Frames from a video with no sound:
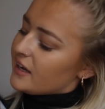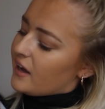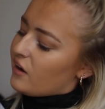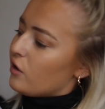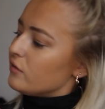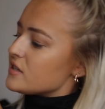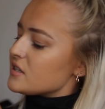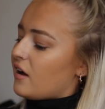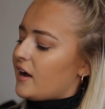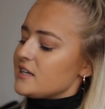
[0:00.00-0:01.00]
Again,
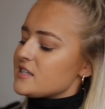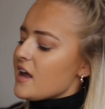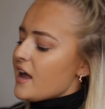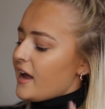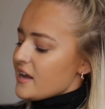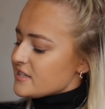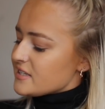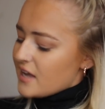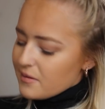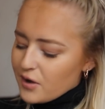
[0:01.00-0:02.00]
oversized. It's the
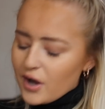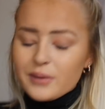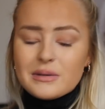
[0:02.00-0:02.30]
same kind